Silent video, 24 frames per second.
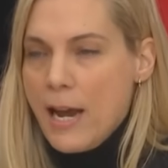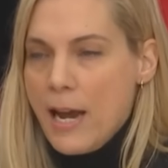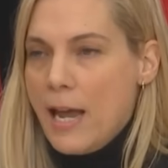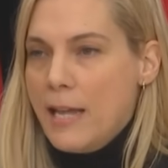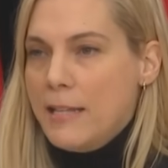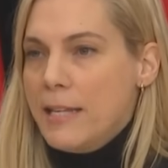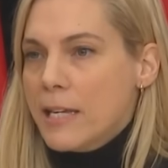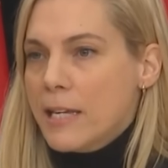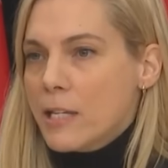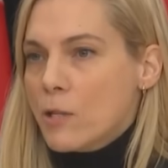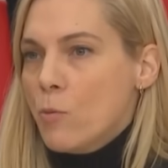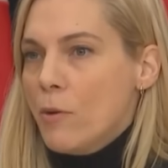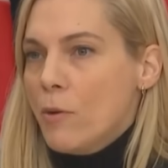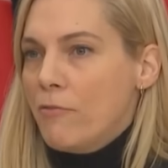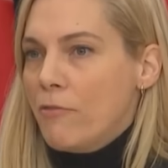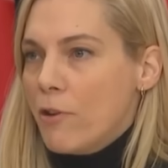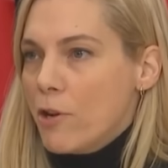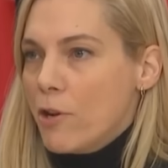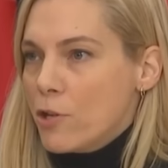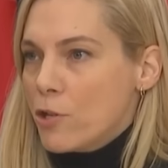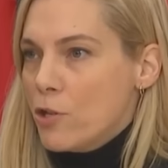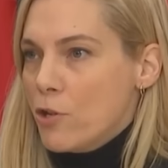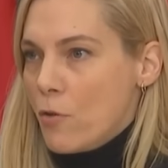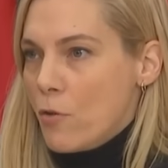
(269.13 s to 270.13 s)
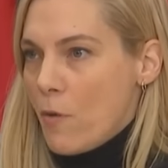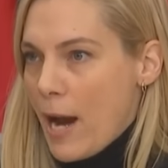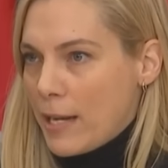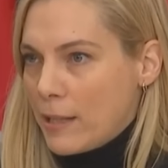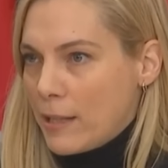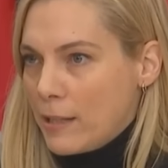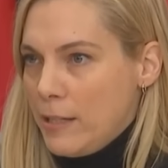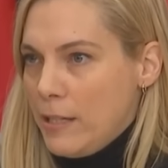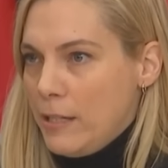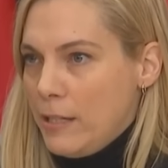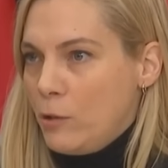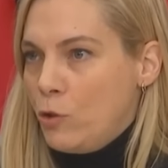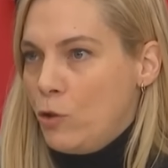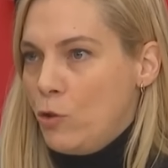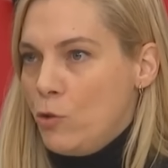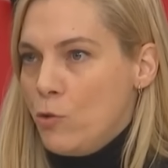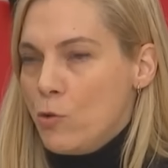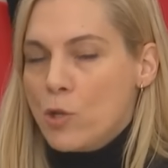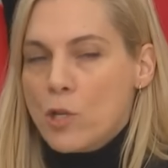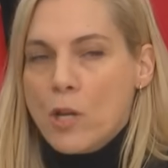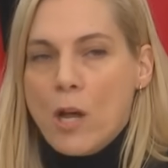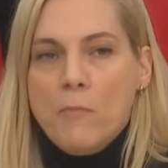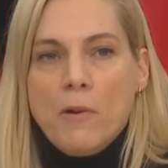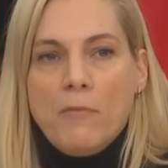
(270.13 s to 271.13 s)
And this refers directly
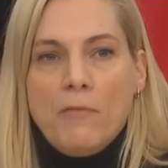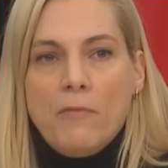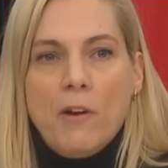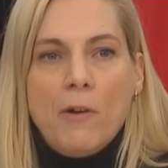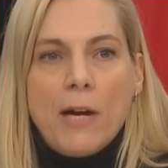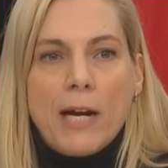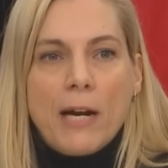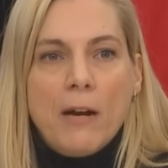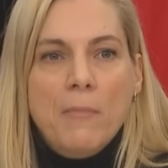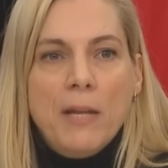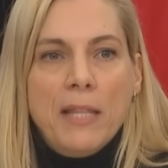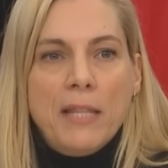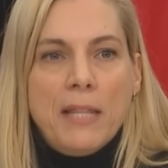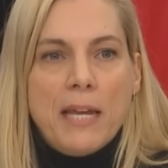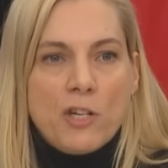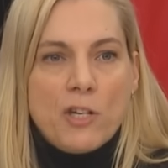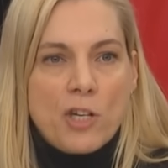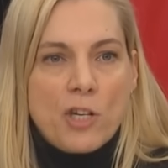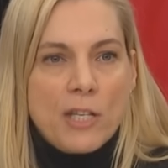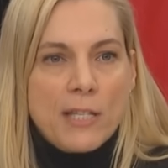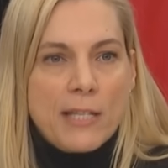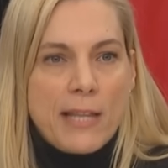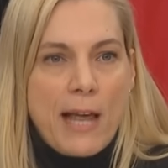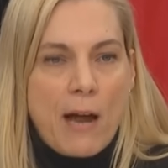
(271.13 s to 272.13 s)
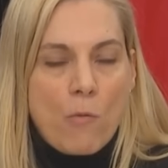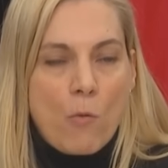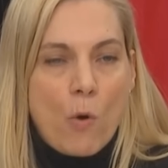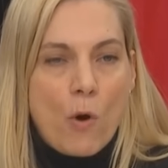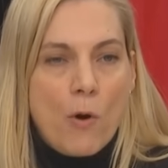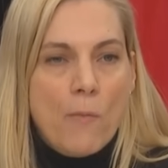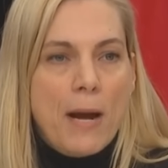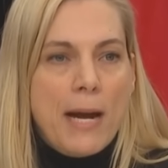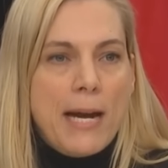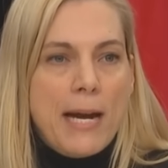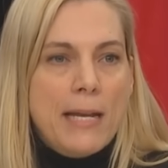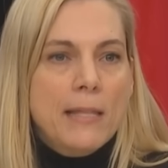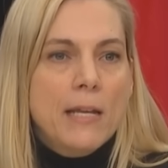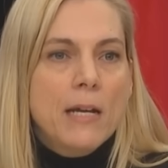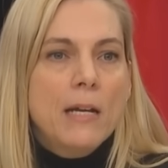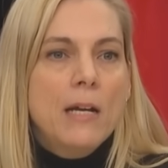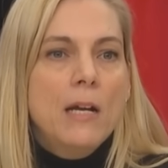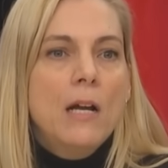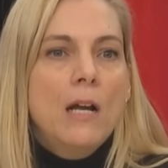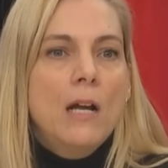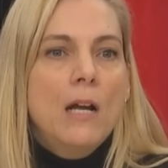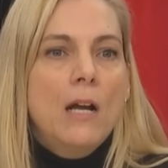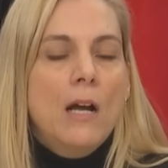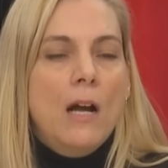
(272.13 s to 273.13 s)
to some of the recommendations that were made
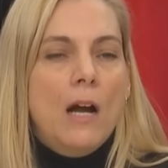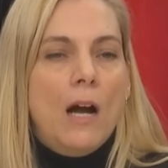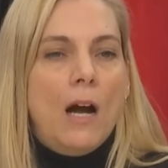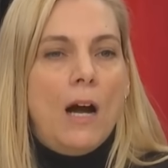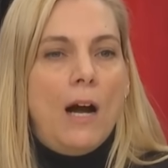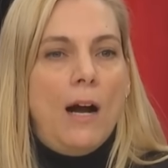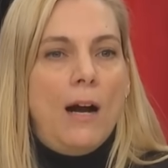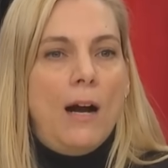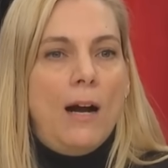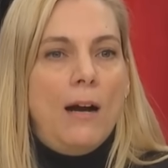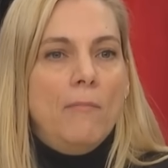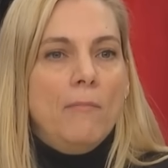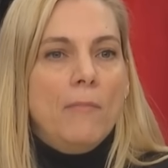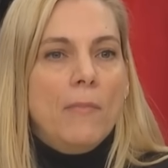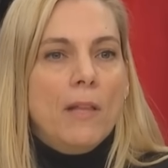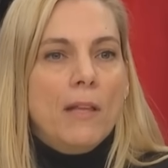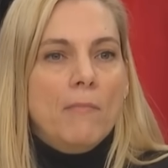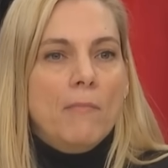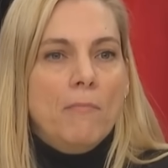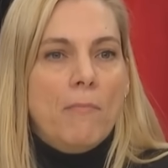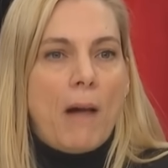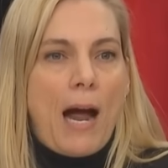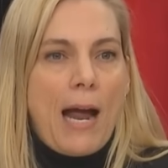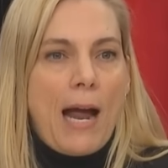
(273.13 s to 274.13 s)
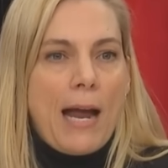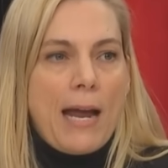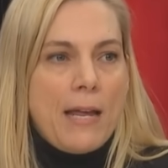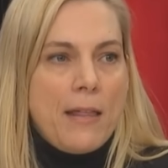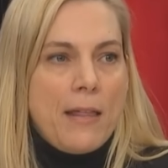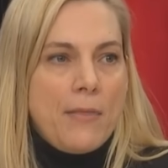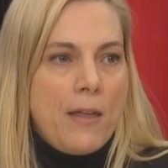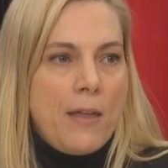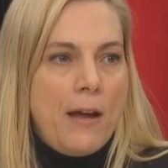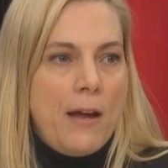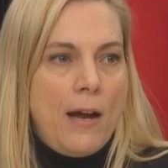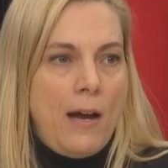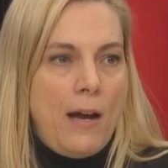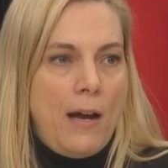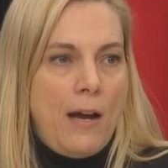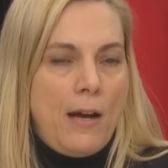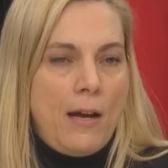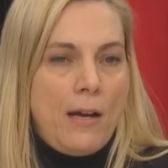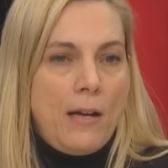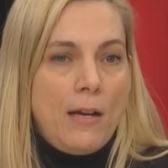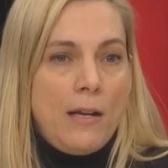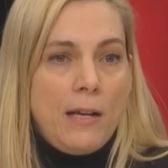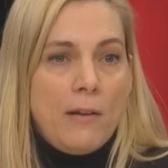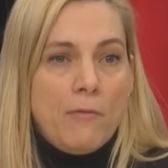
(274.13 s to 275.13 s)
by
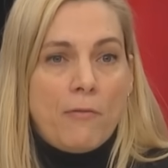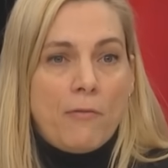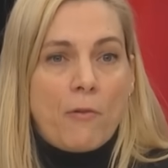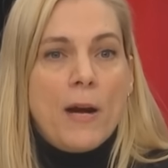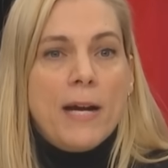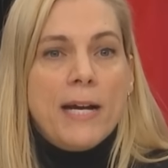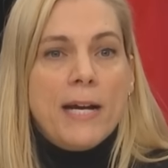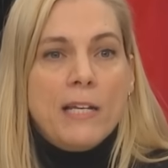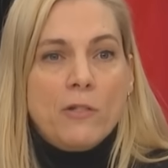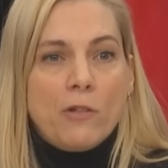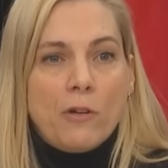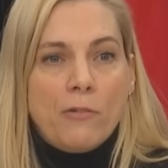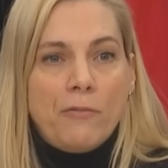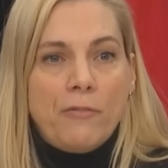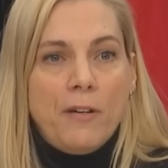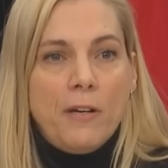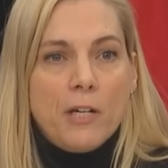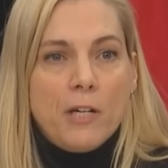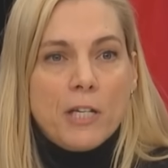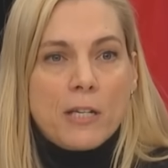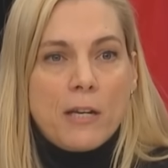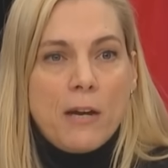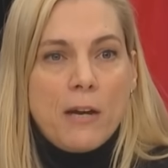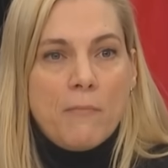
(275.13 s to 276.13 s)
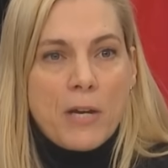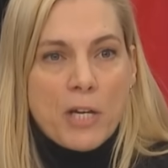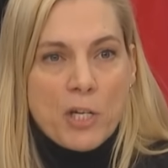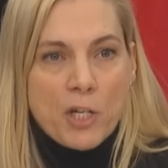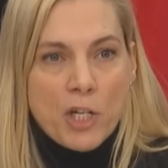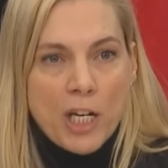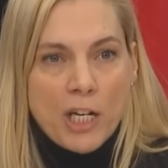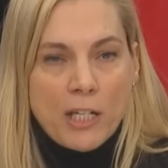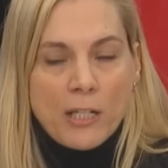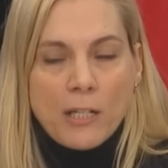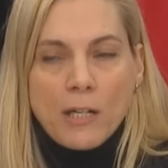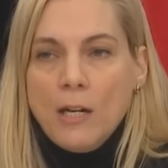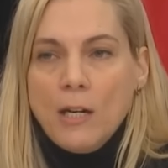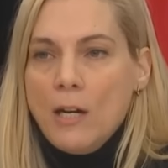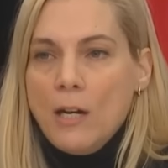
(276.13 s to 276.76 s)
the Foreign Interference Commission,